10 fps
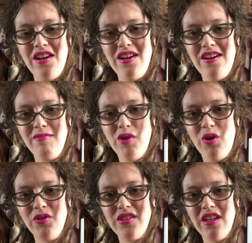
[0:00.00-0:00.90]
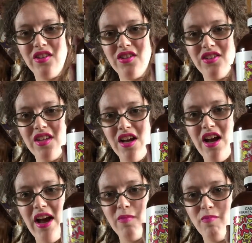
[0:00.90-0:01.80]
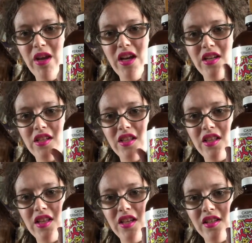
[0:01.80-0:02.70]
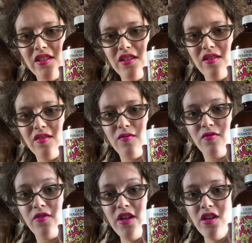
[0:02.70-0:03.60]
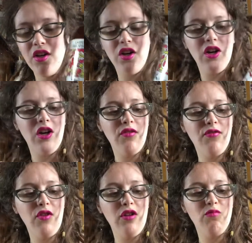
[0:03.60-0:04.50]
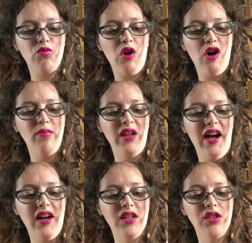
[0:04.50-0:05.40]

wholesalers, made this vinegar from raw black.